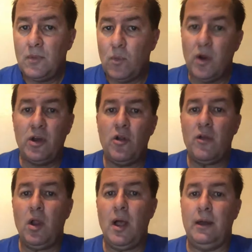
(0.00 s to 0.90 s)
Where do you draw
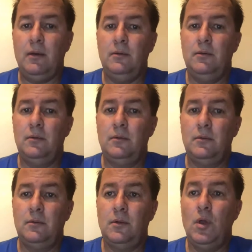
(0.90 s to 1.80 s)
the line?
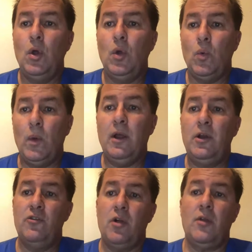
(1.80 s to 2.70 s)
Where do
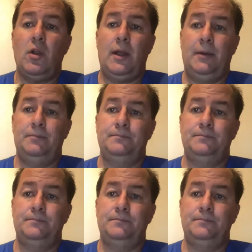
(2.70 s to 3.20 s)
you draw the line?